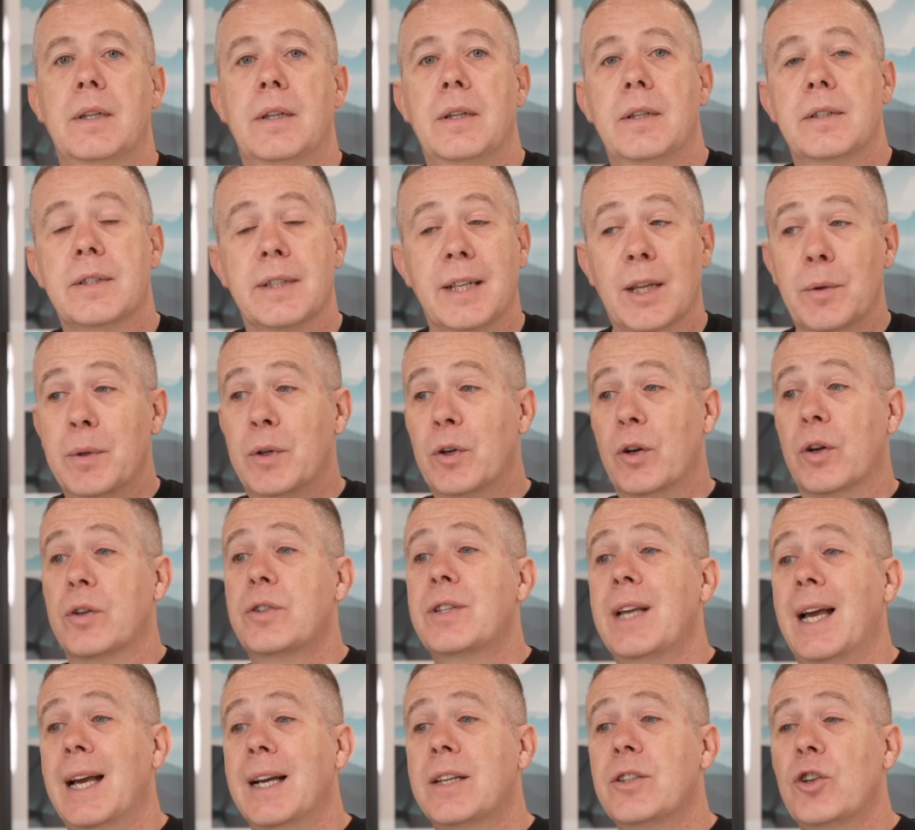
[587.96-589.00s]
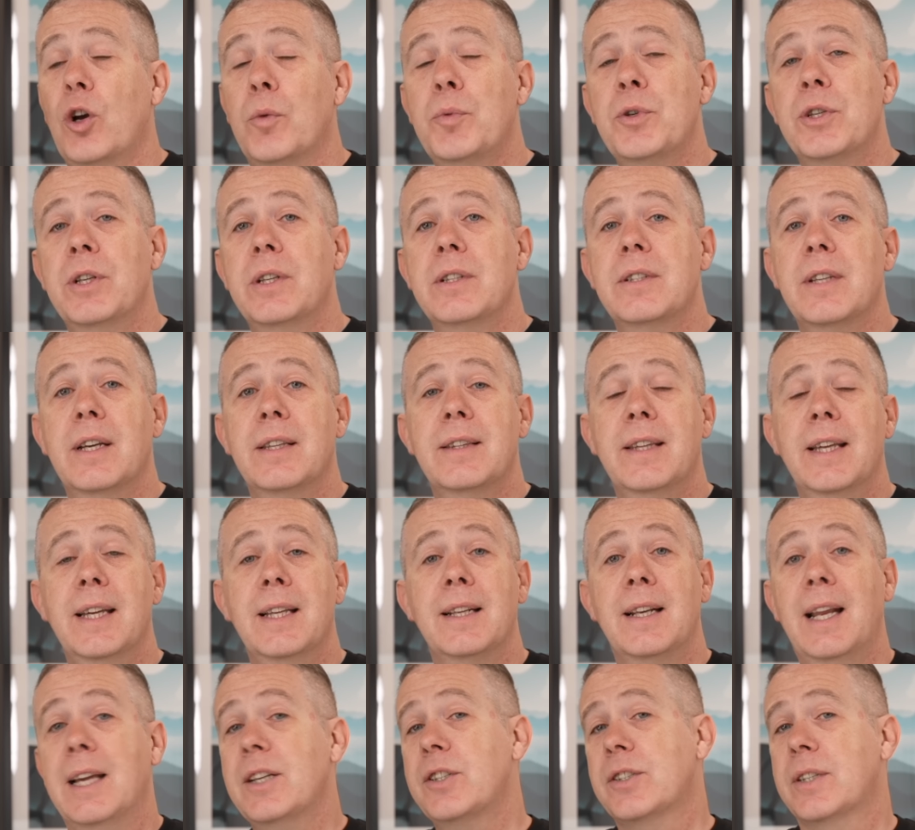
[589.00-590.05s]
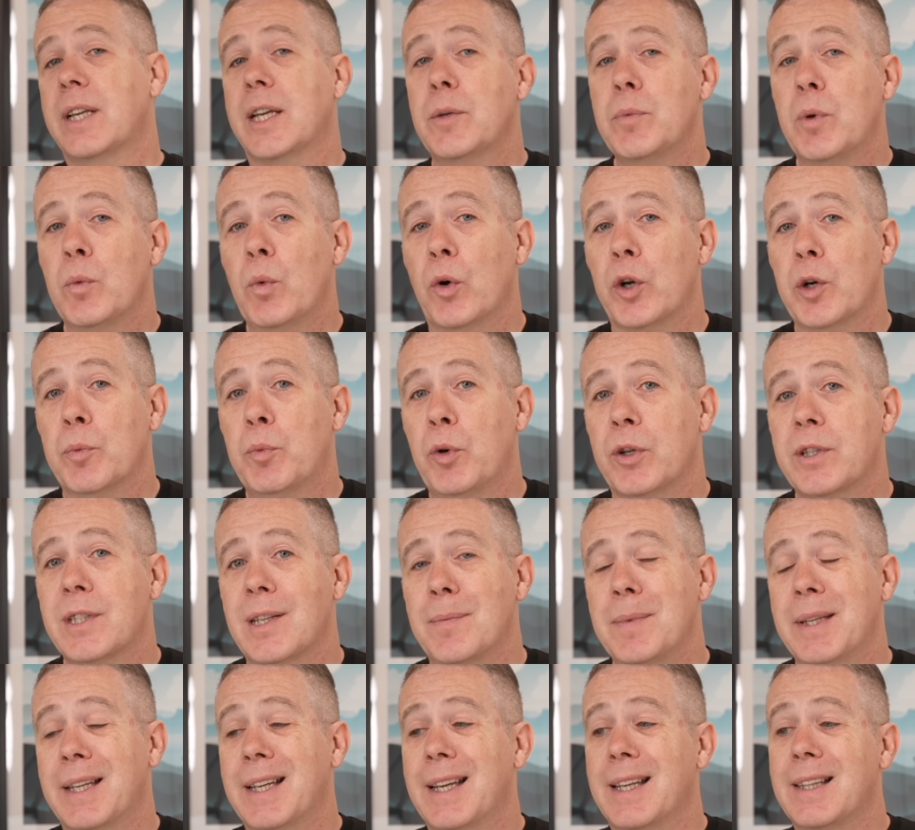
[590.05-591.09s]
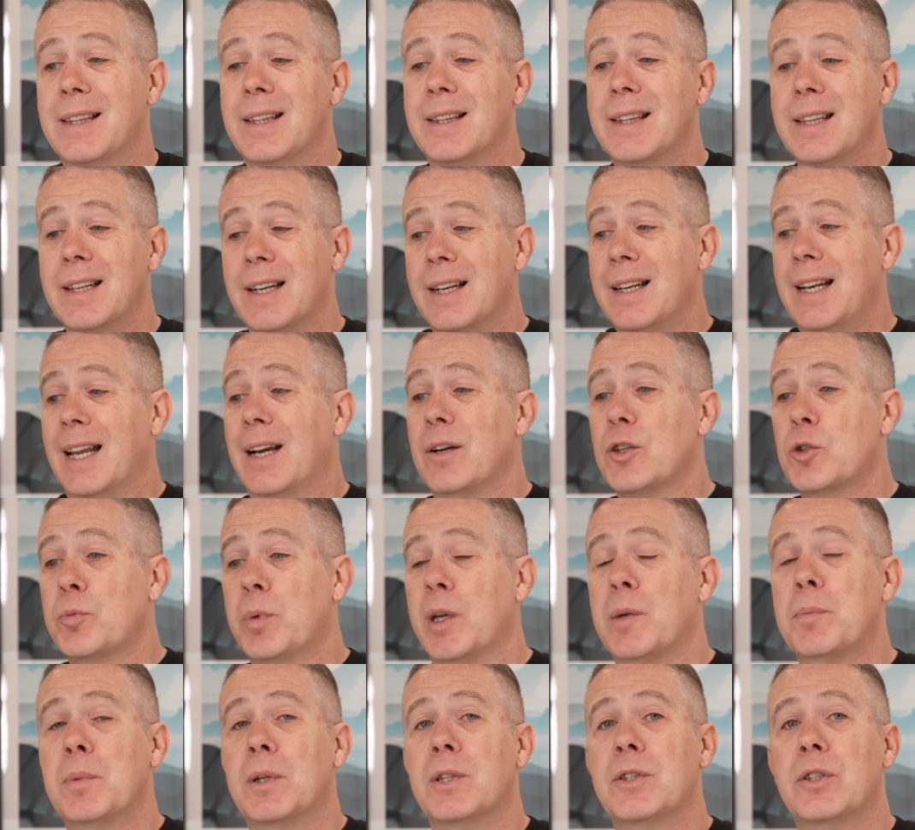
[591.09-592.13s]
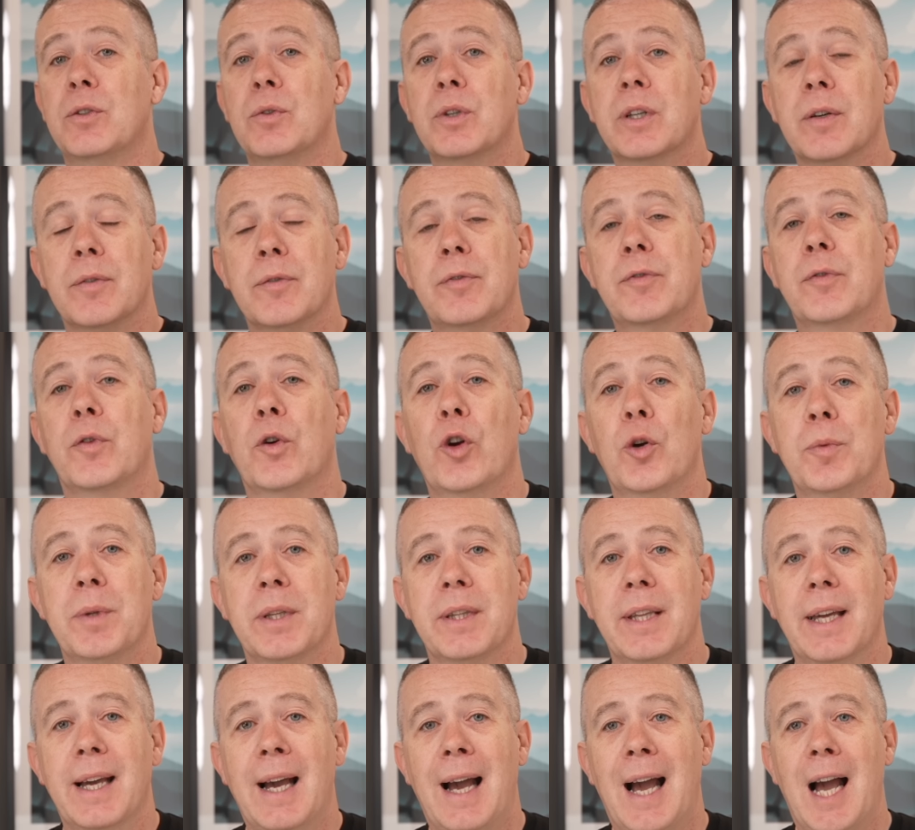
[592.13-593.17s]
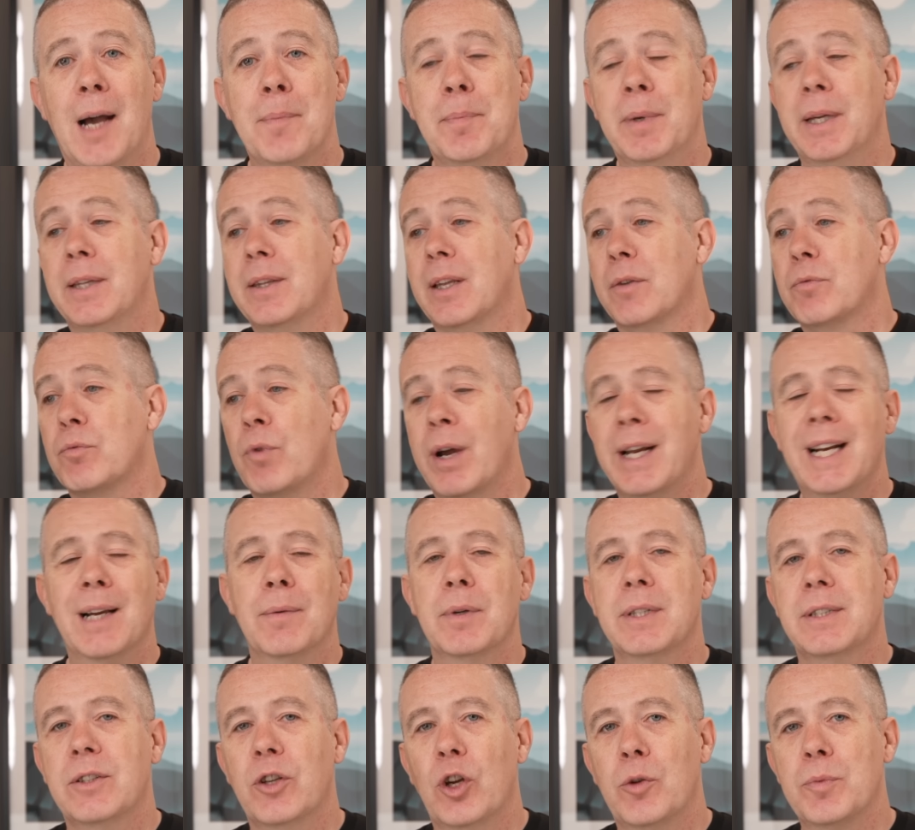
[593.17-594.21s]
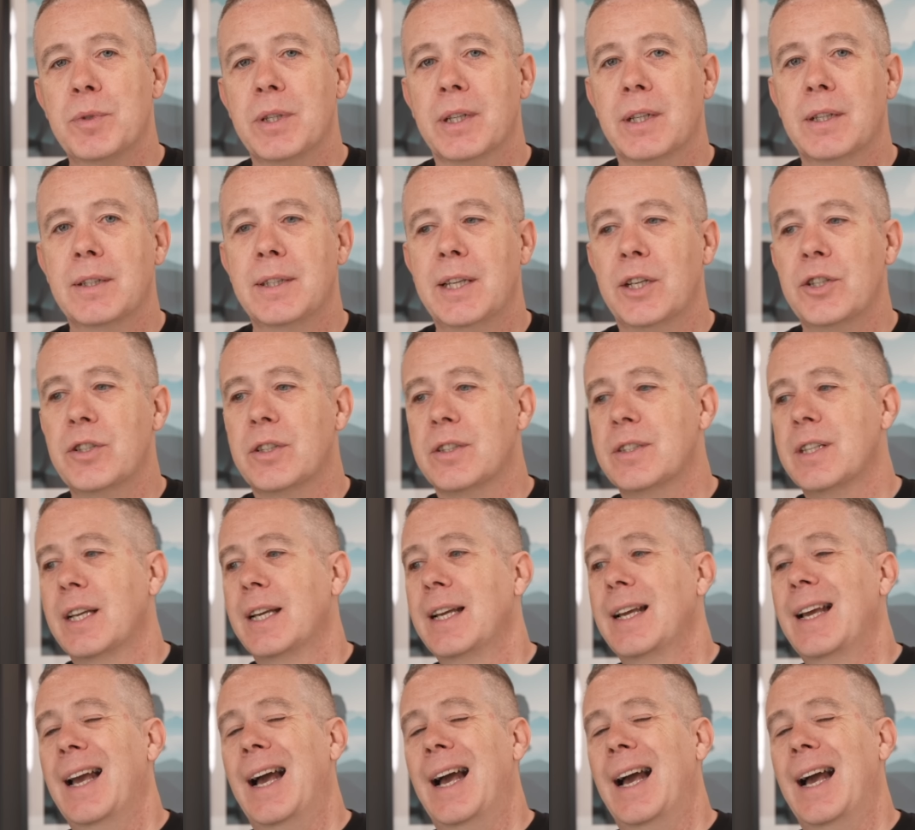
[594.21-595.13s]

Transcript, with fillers: So now we've got a tax option inside there. Let's say we want to put something in that allows people to confirm that they're happy, they've read our terms and conditions,